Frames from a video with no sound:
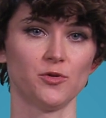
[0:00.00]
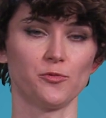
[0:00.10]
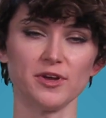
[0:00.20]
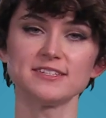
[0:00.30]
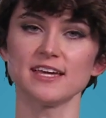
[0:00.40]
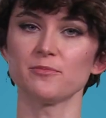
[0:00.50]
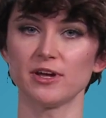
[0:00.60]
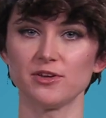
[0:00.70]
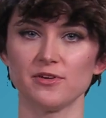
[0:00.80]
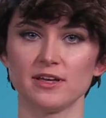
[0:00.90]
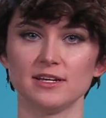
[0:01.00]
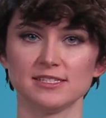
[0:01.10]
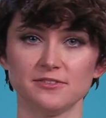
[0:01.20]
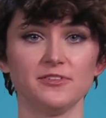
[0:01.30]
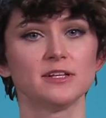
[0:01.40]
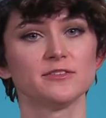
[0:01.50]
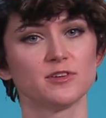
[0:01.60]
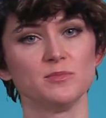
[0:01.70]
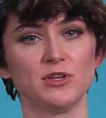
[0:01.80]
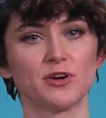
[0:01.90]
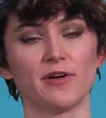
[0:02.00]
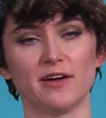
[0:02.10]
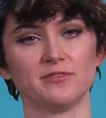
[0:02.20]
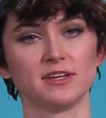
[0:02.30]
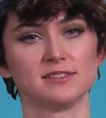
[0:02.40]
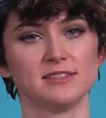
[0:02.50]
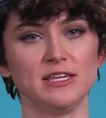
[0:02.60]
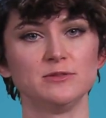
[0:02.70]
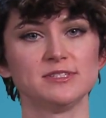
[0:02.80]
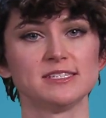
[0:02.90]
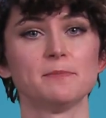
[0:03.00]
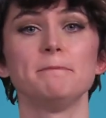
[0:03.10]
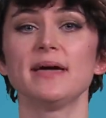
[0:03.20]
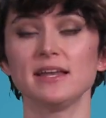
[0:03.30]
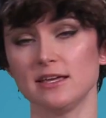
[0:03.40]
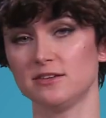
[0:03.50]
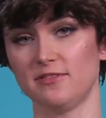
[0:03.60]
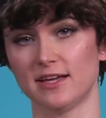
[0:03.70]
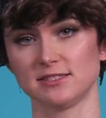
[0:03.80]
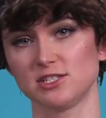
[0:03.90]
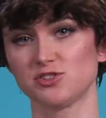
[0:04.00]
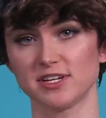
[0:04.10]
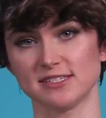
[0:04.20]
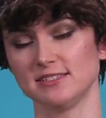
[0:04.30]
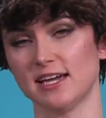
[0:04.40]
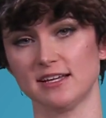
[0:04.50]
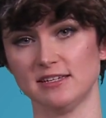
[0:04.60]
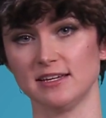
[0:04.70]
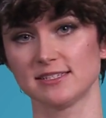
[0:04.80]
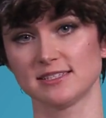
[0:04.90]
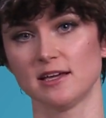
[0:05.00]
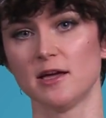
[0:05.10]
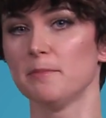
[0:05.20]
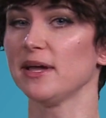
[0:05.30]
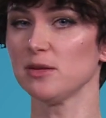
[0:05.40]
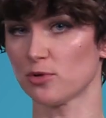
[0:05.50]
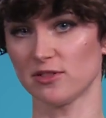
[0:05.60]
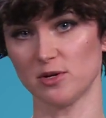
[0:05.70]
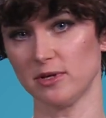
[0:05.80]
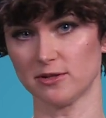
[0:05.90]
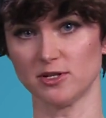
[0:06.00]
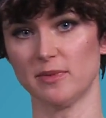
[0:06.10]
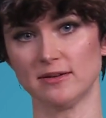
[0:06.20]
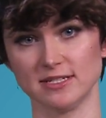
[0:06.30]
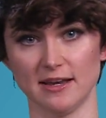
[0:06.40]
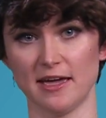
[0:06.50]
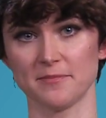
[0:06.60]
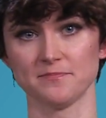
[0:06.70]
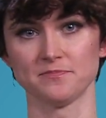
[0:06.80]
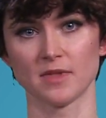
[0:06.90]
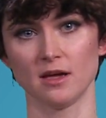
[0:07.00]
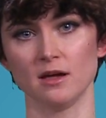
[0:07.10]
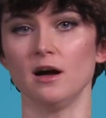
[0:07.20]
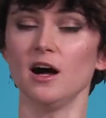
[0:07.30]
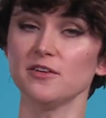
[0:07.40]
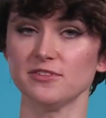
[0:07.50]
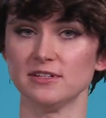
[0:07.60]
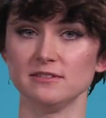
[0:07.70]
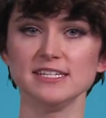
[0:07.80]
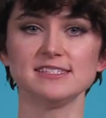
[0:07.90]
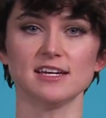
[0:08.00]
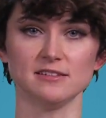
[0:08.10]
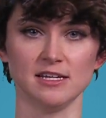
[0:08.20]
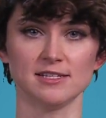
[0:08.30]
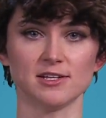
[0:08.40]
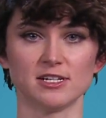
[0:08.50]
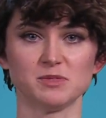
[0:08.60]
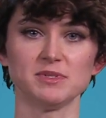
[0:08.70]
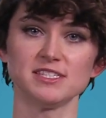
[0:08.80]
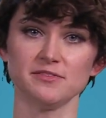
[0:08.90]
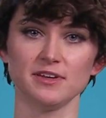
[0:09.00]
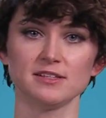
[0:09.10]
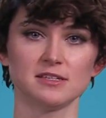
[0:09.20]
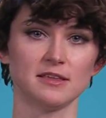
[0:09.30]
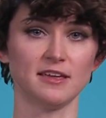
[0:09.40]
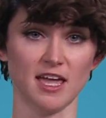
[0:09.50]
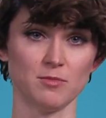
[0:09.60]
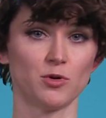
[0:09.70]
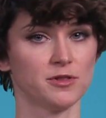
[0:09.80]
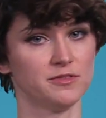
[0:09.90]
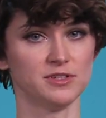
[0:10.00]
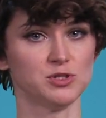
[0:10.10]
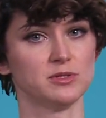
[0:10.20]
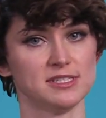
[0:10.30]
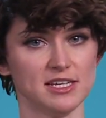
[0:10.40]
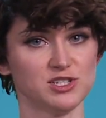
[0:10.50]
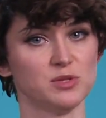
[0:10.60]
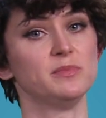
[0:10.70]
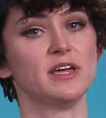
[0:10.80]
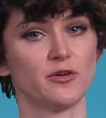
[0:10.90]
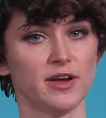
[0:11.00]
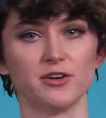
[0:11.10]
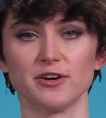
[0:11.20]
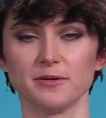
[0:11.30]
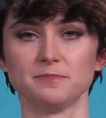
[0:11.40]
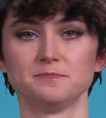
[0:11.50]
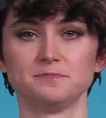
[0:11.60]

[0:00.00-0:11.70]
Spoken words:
Real-time rendering is a field of computer graphics that uses many advanced tricks and techniques, many more than we learned about today. Often, these techniques are specific to the game or the visualization being rendered.